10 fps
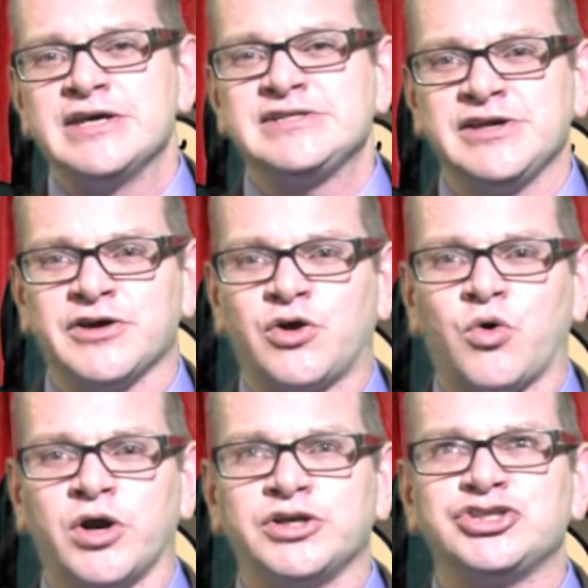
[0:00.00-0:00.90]
See the
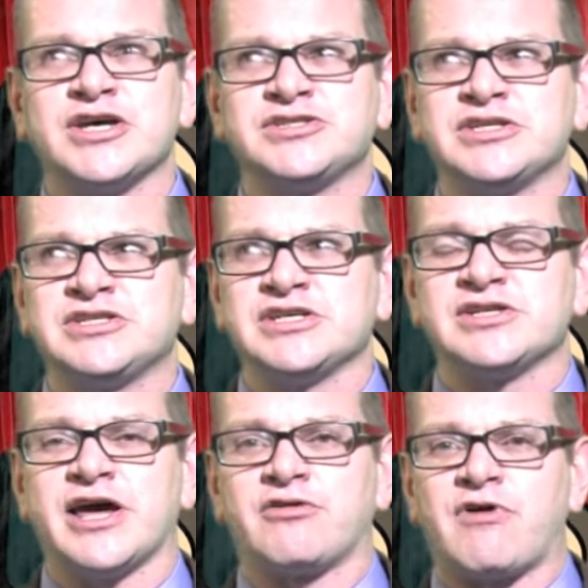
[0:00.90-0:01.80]
court
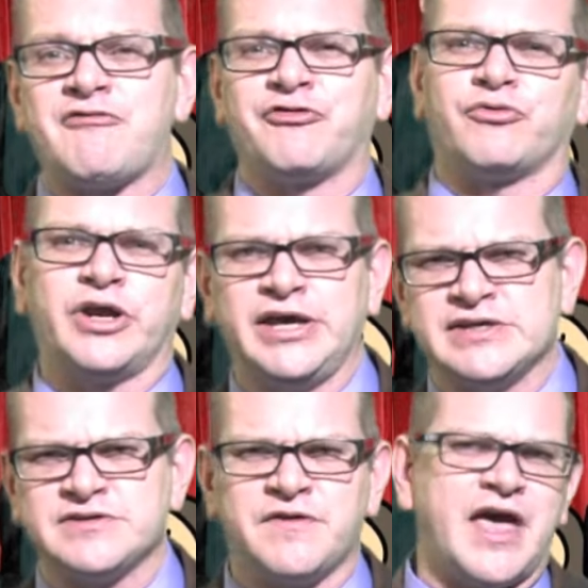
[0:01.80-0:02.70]
justices like
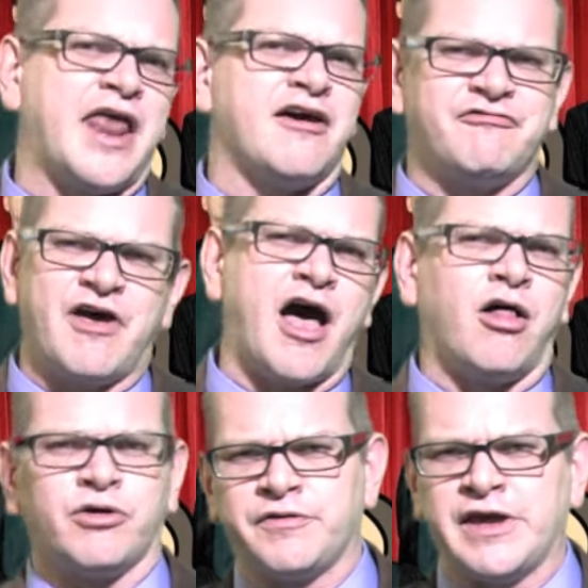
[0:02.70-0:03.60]
referees in the
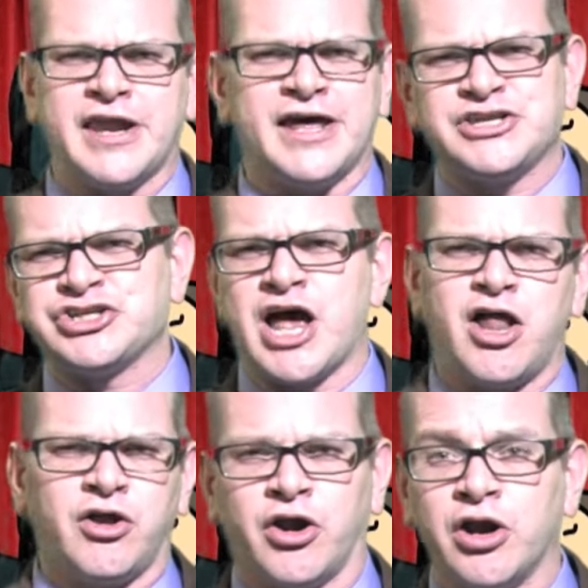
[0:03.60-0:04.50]
NFL or the
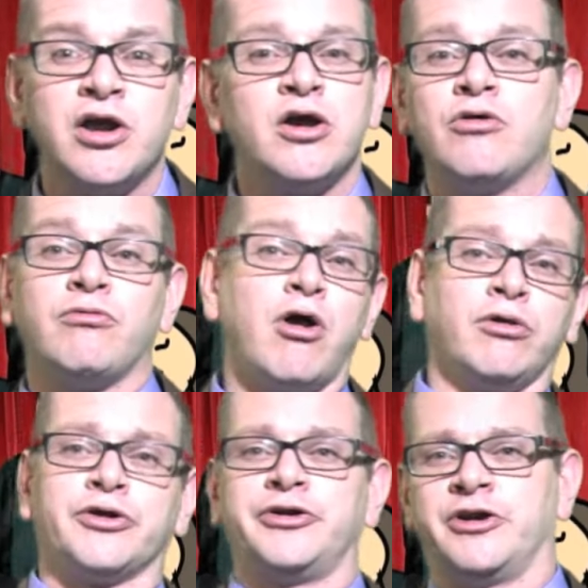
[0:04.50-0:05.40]
NHL or
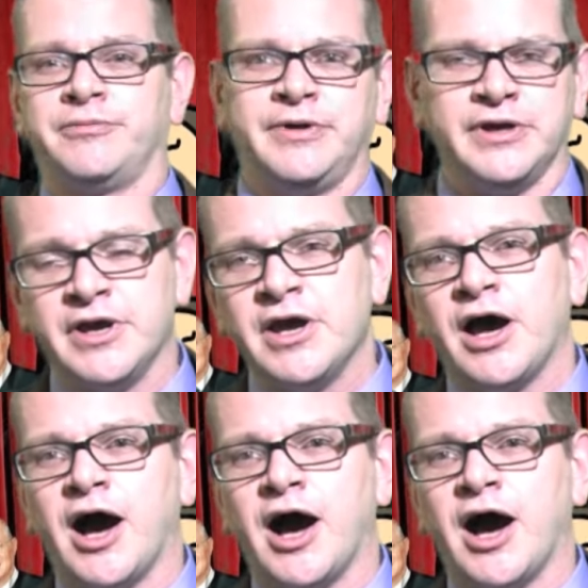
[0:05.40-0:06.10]
roller derby,